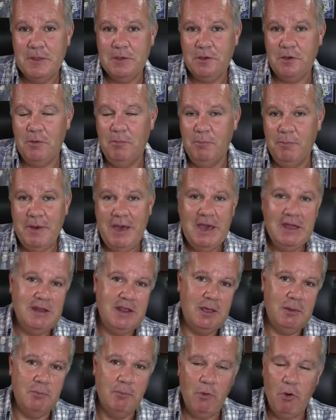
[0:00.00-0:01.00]

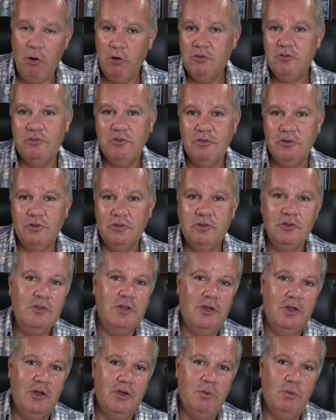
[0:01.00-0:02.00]
combining modern
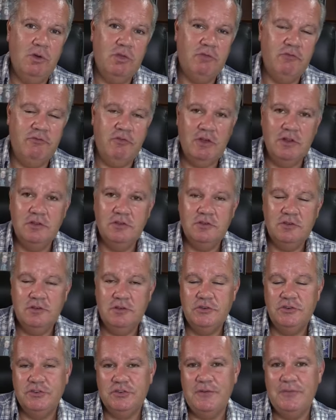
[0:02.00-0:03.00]
with
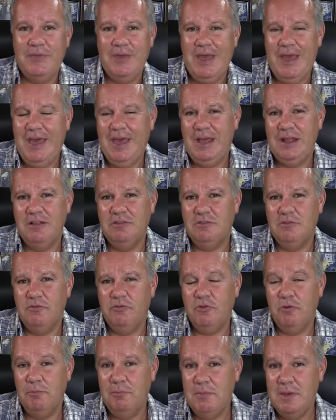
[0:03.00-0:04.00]
vintage, and
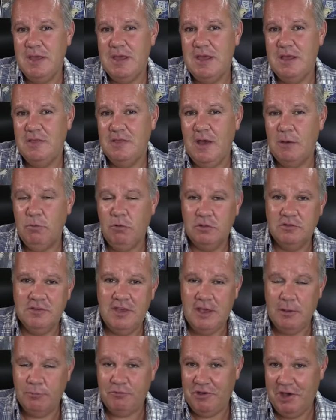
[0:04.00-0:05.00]
for me that will
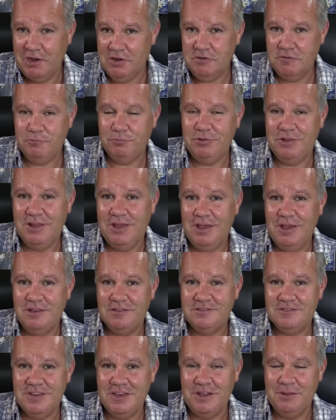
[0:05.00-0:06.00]
take pride of
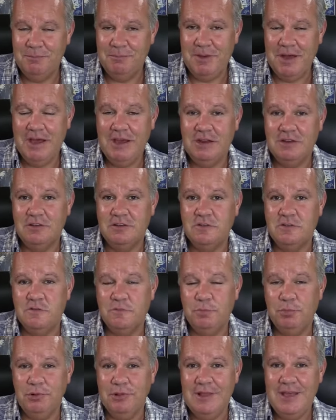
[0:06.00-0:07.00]
place in my
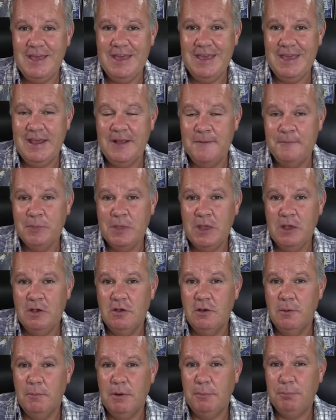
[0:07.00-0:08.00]
display.
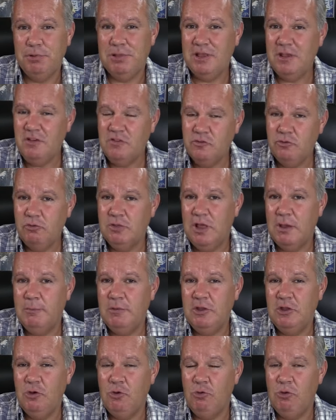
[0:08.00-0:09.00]
But please do let
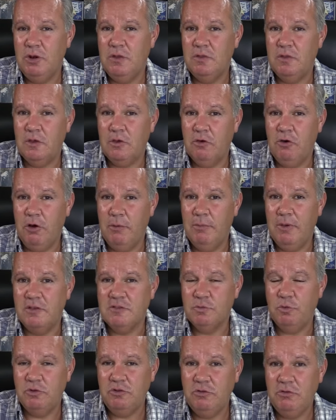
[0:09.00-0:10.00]
me know in the
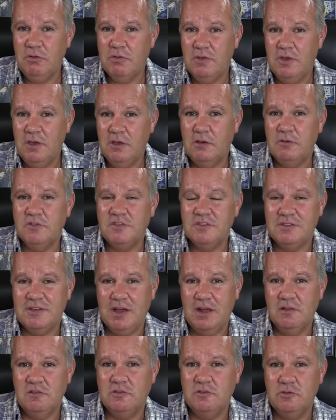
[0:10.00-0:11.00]
comments, what do you think of
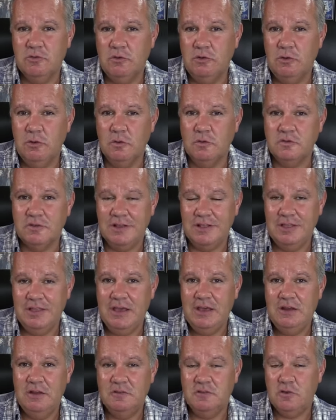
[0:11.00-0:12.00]
Stan Solo's
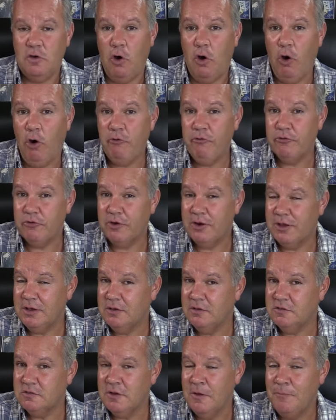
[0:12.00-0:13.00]
latest
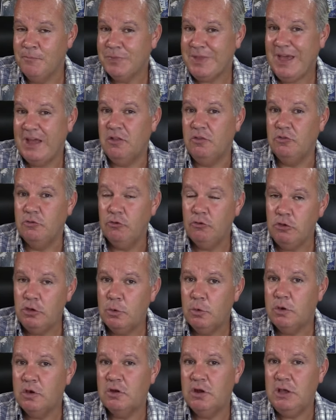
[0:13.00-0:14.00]
offerings, and do
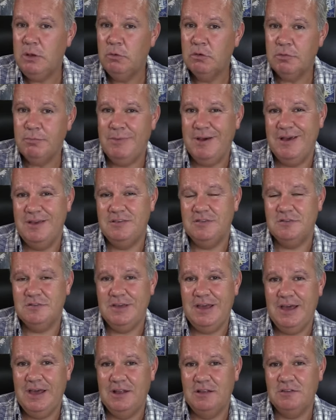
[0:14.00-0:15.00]
you agree with my
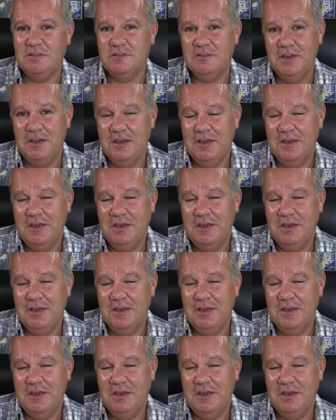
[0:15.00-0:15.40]
stance